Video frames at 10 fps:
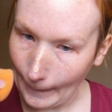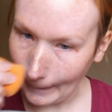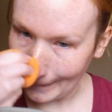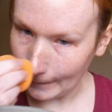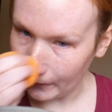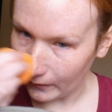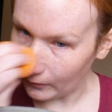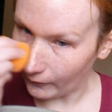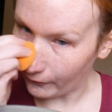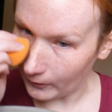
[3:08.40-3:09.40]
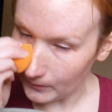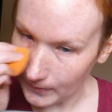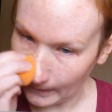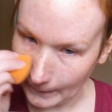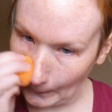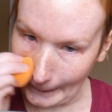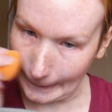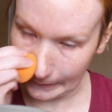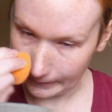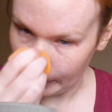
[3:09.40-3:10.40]
think this is the first liquid
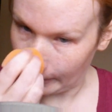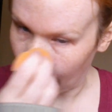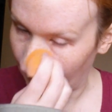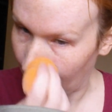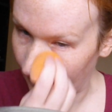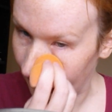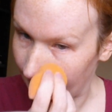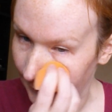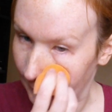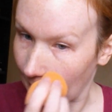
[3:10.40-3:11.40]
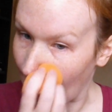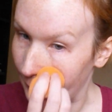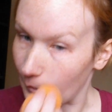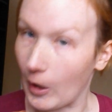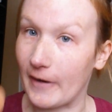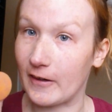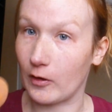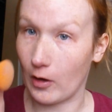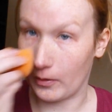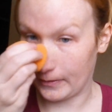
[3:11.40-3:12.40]
concealer I've bought in a
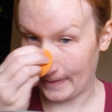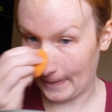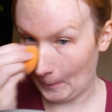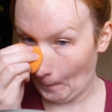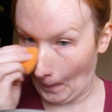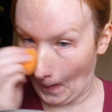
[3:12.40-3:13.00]
long time.